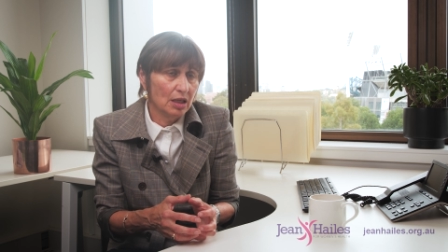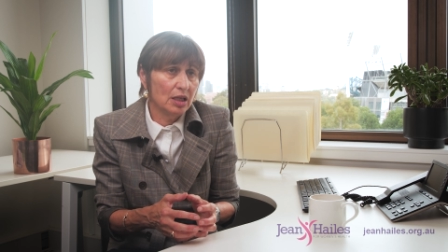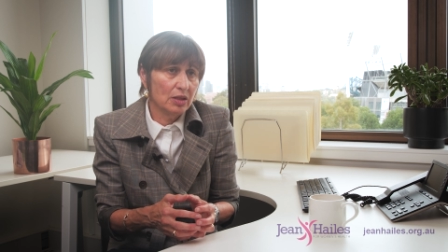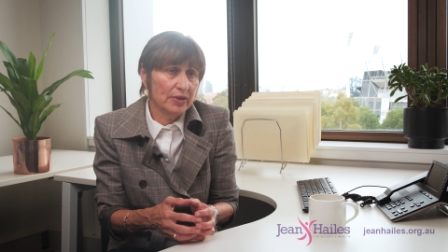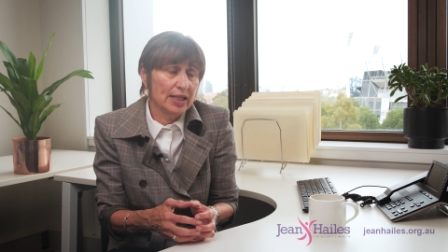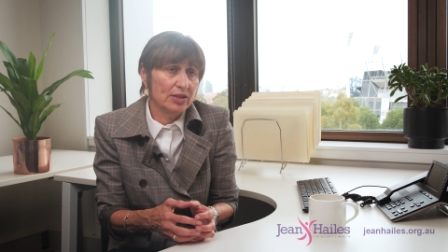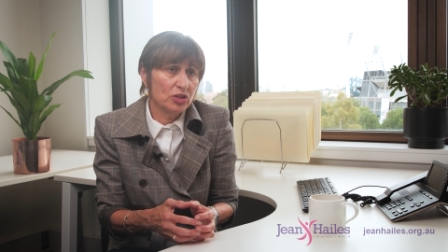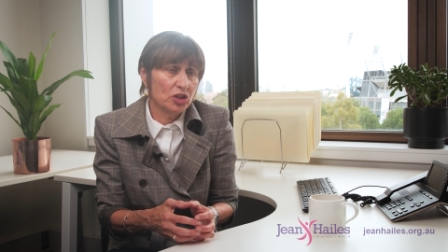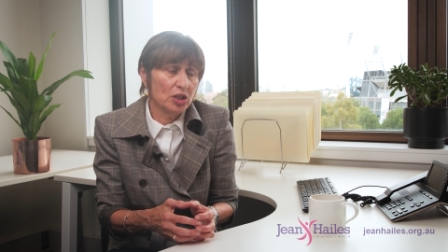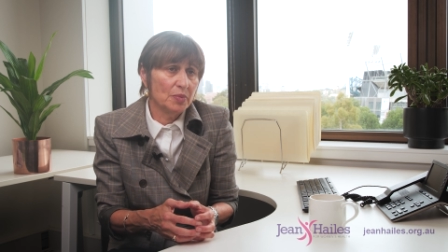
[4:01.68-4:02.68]
in the
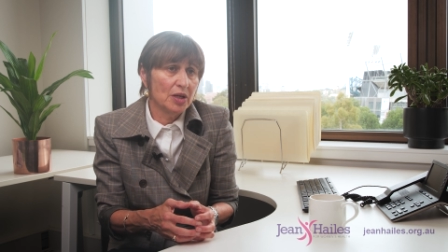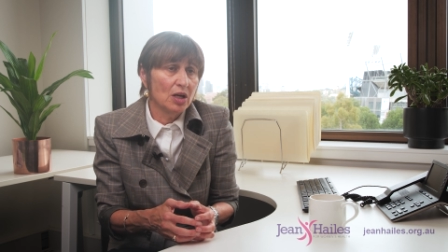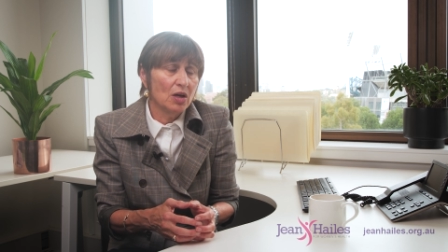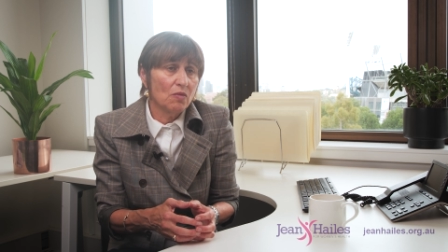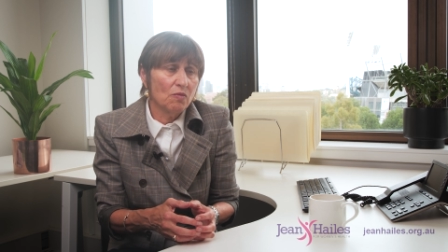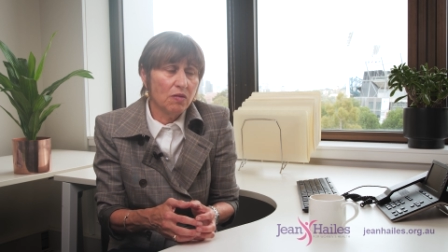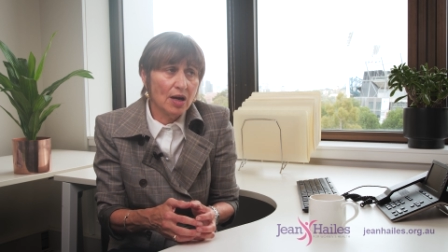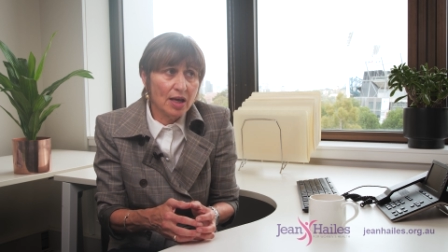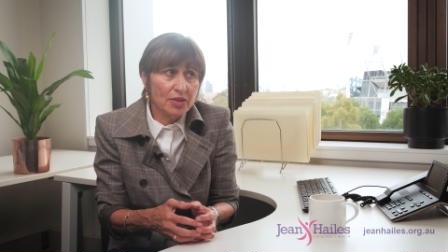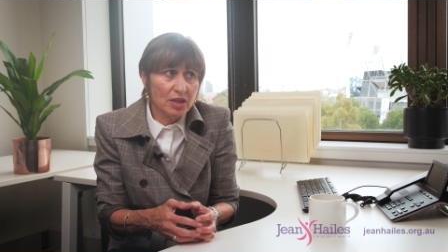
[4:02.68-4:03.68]
relationship,
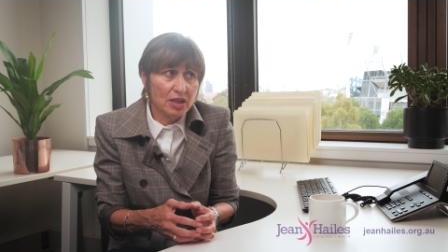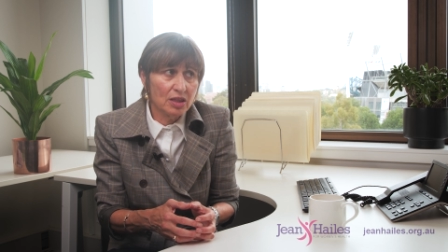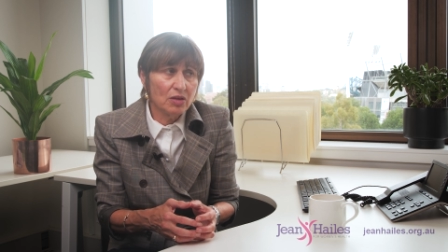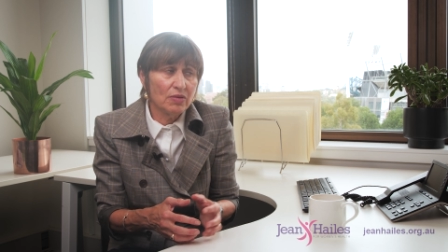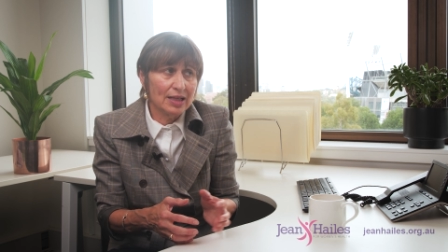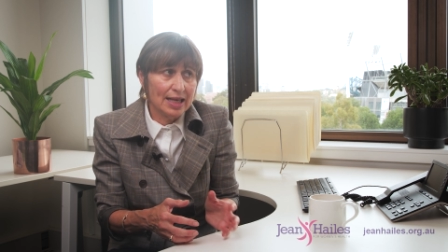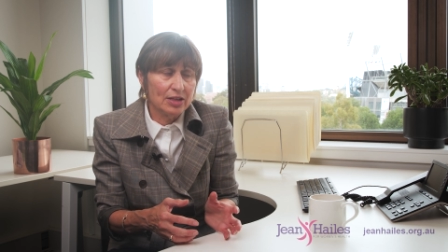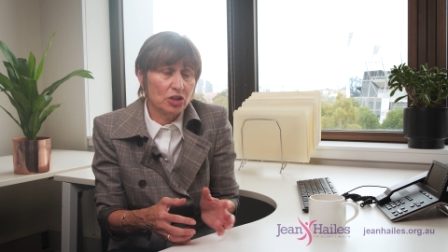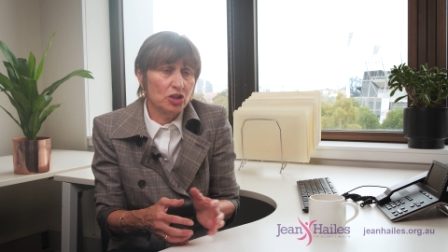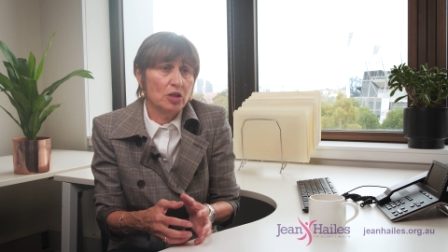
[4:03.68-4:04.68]
rather than the
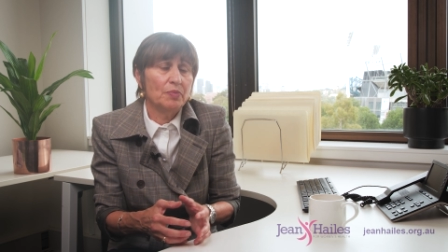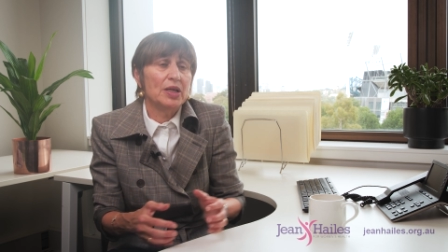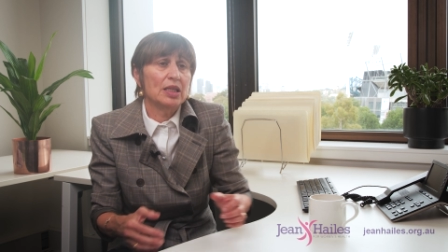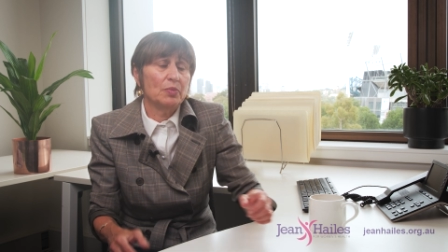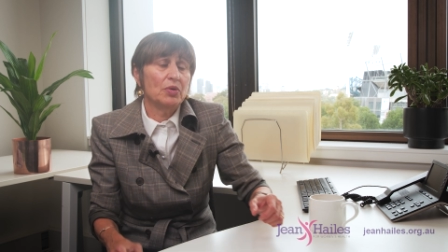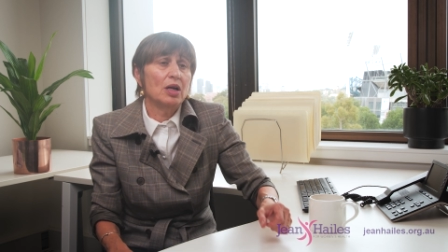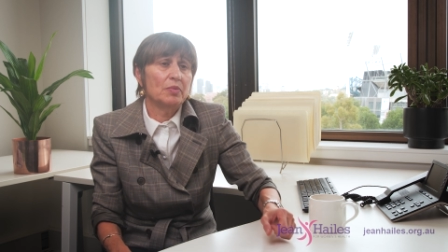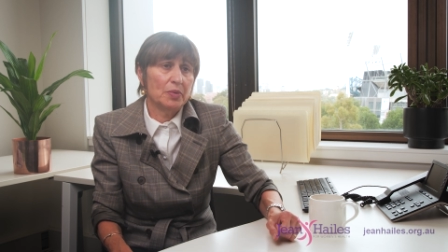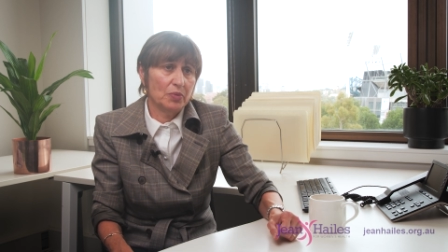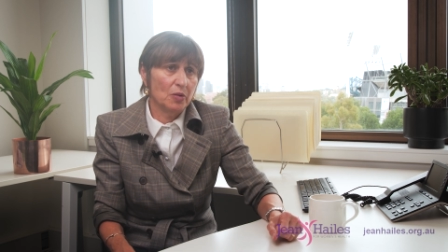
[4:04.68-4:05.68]
relationship being the
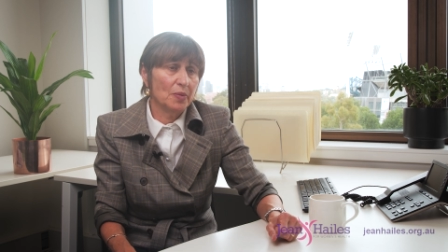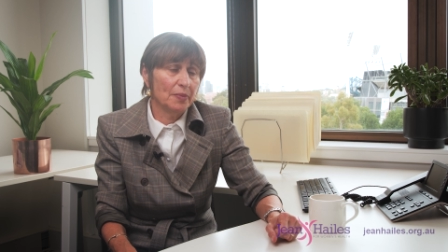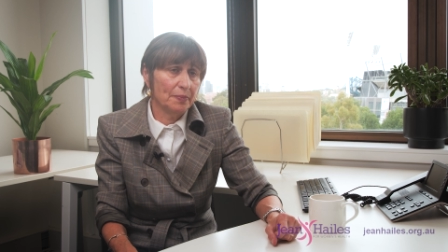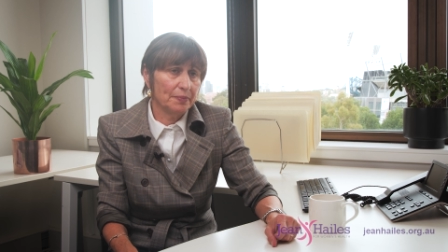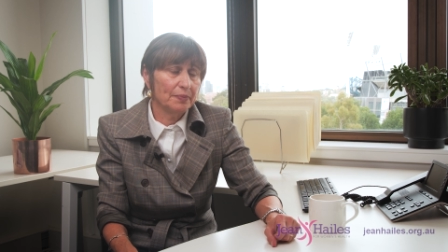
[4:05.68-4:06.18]
primary problem.